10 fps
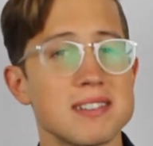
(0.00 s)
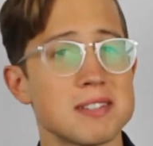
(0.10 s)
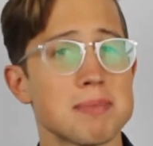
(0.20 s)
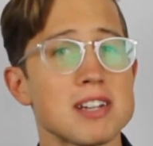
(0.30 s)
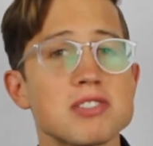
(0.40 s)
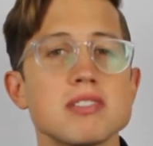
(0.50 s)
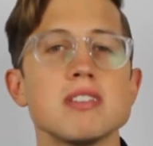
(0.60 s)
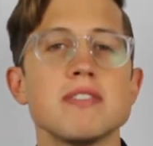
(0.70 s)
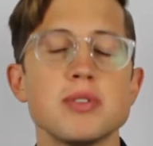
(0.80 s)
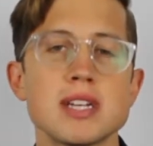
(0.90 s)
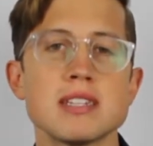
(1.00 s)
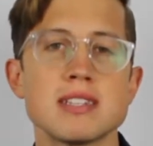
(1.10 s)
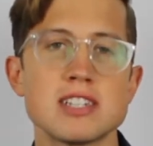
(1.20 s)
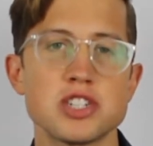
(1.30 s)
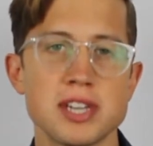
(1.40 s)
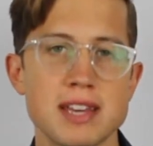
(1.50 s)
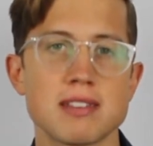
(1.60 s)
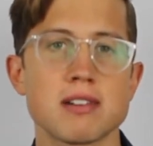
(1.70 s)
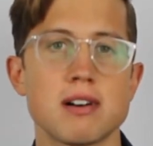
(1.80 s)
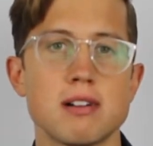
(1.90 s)
especially if you didn't initiate
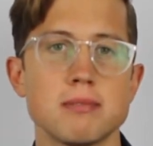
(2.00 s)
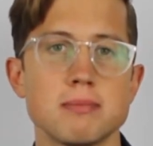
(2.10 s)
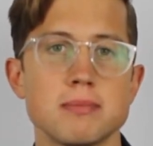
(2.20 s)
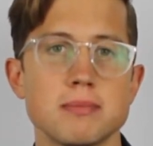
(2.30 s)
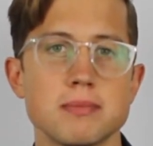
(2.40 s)
the call.